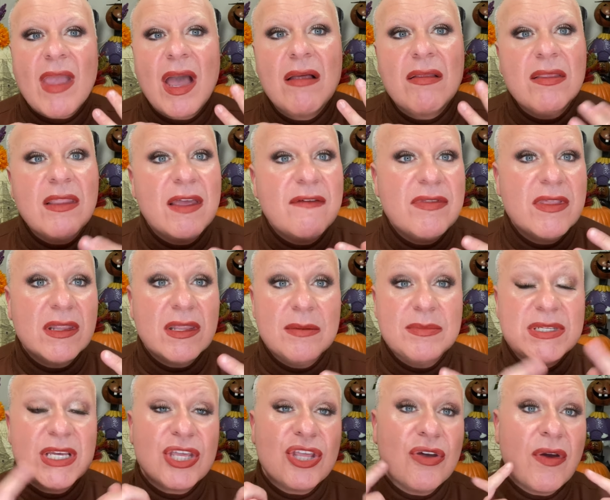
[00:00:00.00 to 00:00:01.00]
I love the
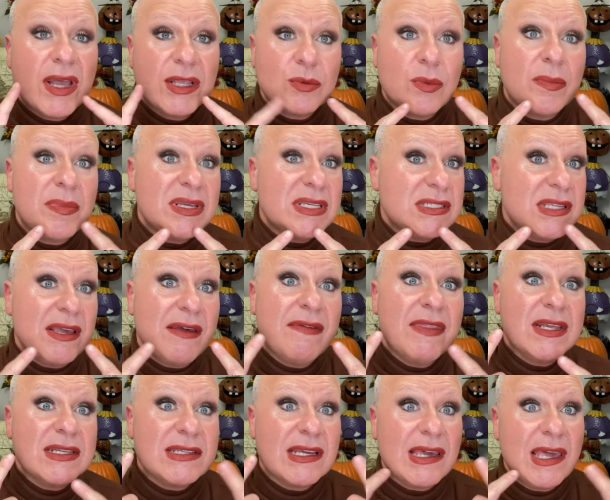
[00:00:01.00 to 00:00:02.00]
lipstick. You guys will be
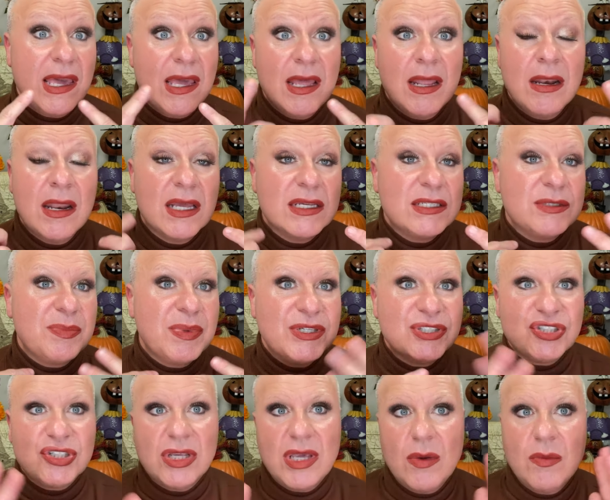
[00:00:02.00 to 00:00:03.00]
seeing this again,
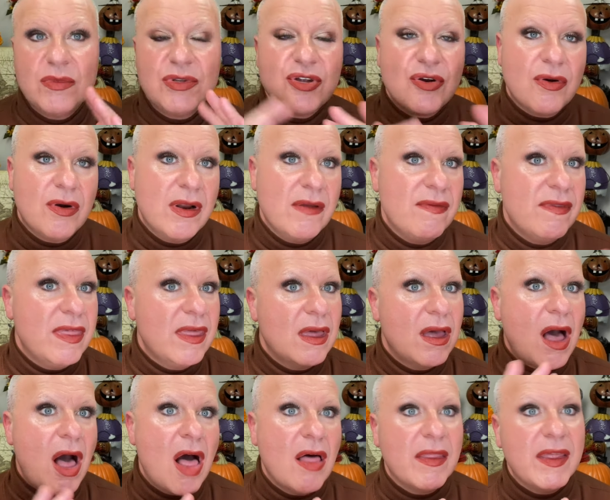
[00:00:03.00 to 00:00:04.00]
especially during the
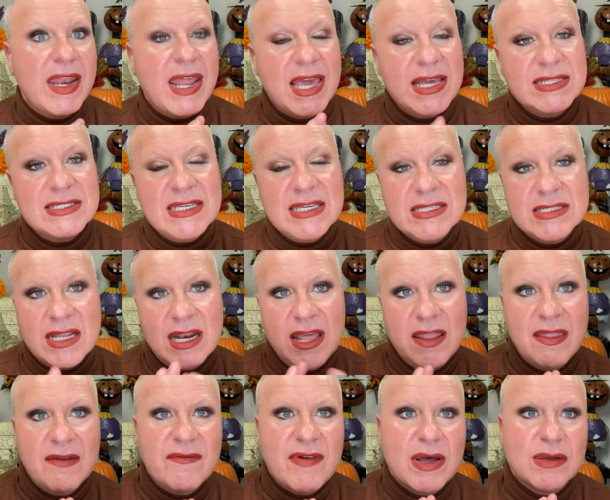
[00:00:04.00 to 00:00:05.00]
holiday season
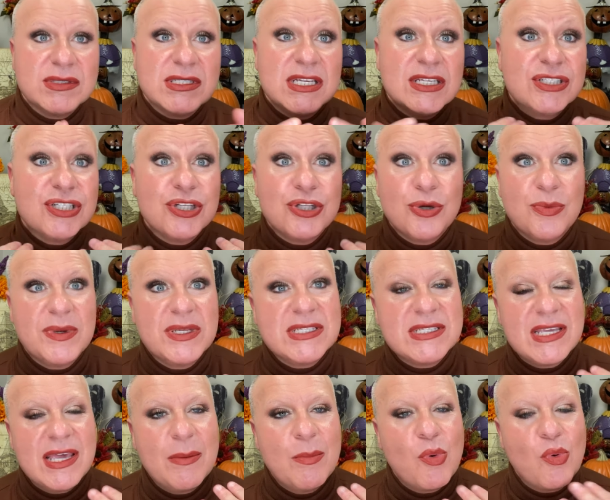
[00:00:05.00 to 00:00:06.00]
and the fall season. You'll be
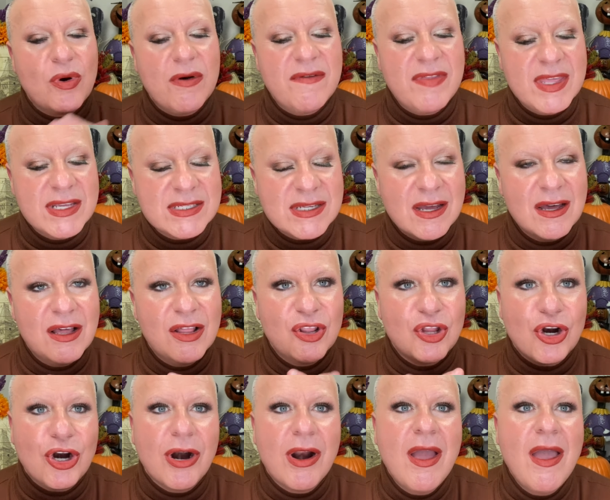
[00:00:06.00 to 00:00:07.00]
seeing more of this
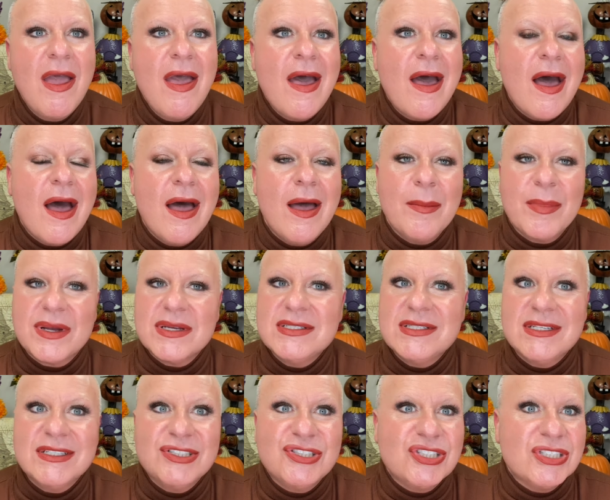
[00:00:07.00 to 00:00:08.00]
color because
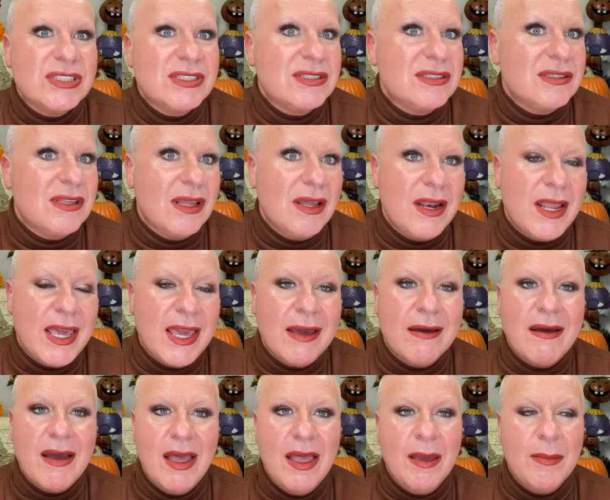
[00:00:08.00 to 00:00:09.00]
um, it is just
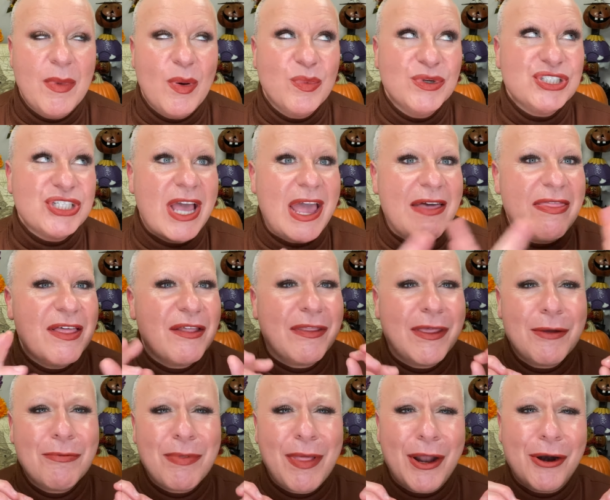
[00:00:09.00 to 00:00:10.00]
stunning. Um, I wish I had the
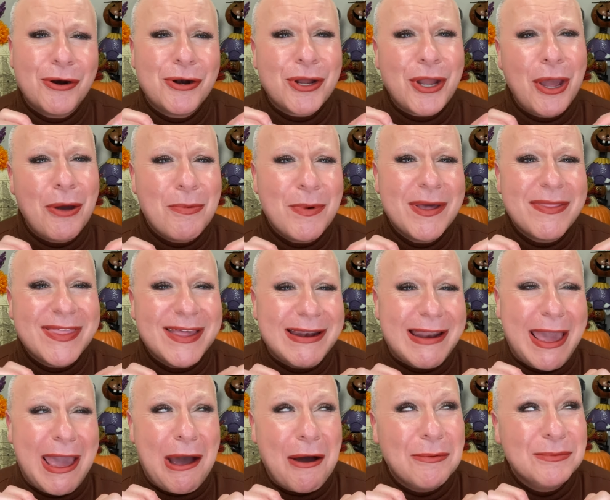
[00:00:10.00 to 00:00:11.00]
lip butter to go with it
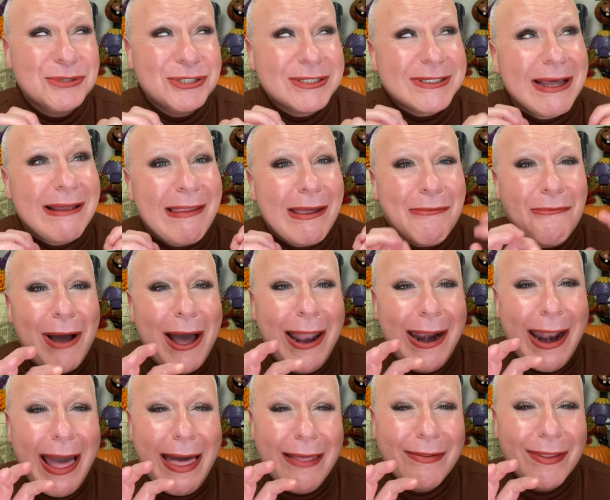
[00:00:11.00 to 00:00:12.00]
now. I'm just kind of like, why
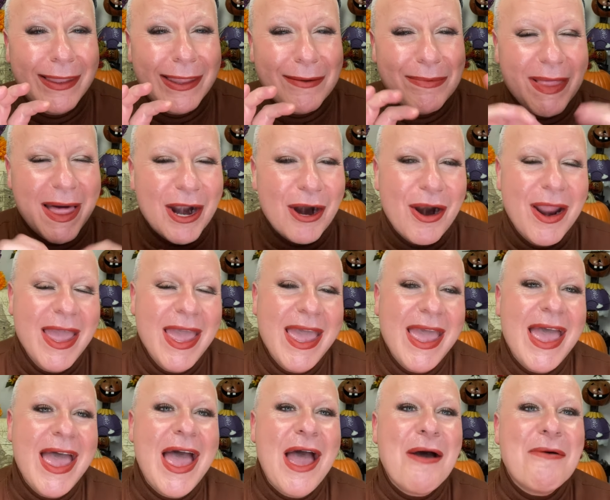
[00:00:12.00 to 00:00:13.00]
did I have the lip butter?
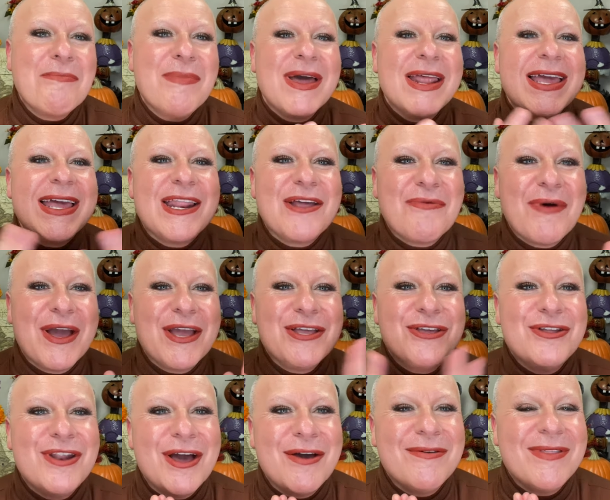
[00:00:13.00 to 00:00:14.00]
But anyway,
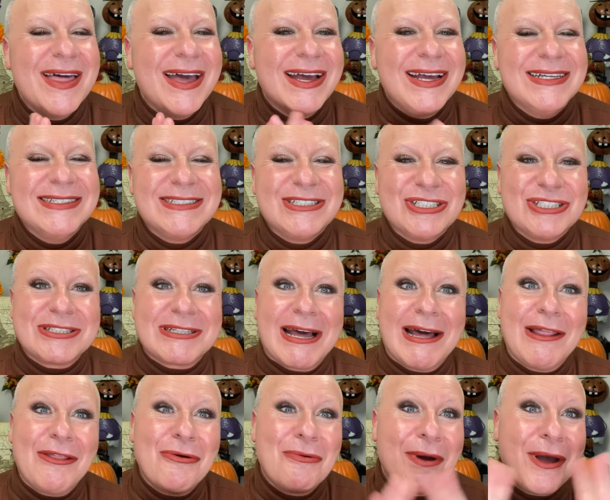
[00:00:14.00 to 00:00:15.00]
you know that. It's just
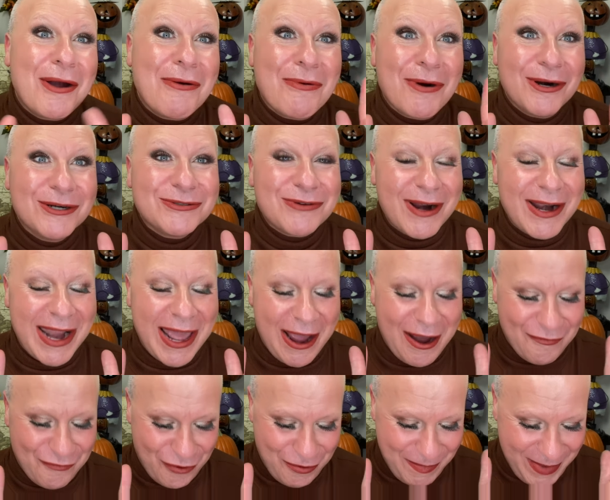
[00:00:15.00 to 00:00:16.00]
kind of the way it works right
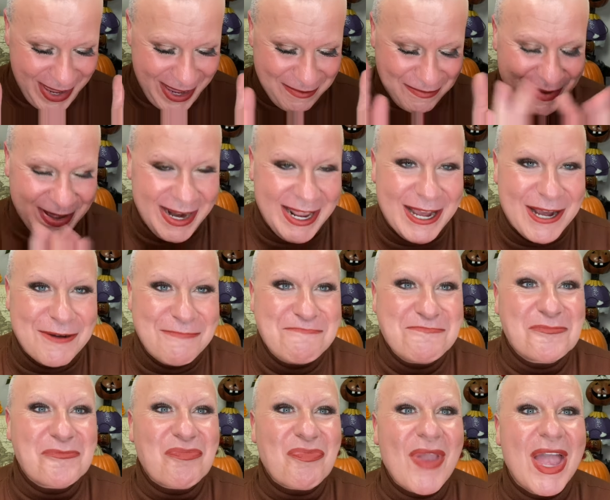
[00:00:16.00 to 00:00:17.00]
now for me. But
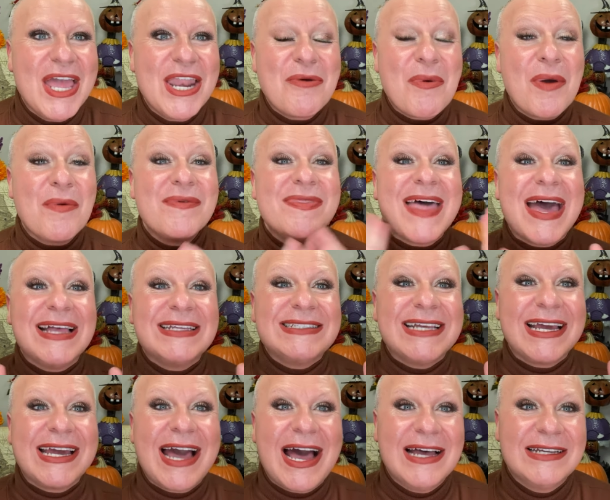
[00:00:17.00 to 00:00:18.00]
um, anyway, with that
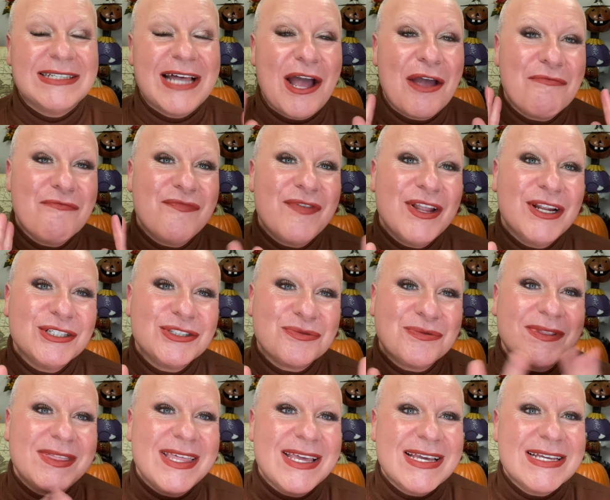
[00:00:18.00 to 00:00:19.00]
said, guys, I'm finished
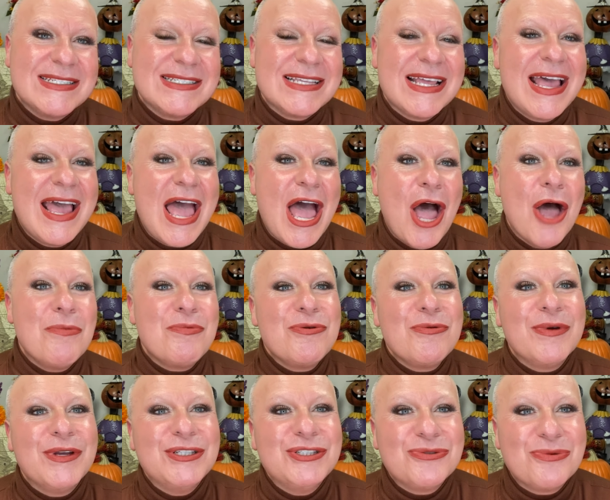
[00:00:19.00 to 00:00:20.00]
with this. Hope
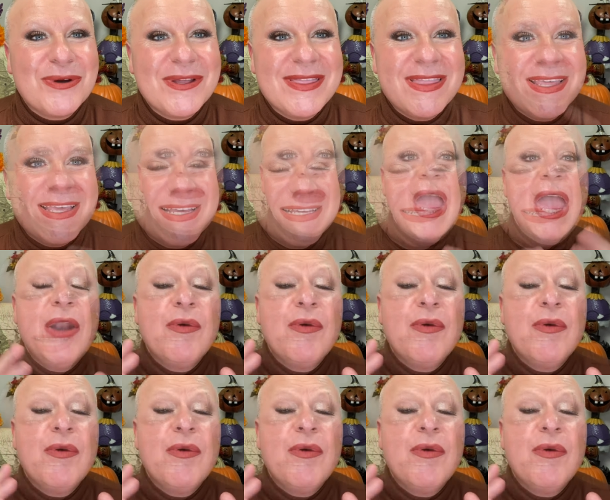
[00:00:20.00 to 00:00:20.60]
you enjoyed this.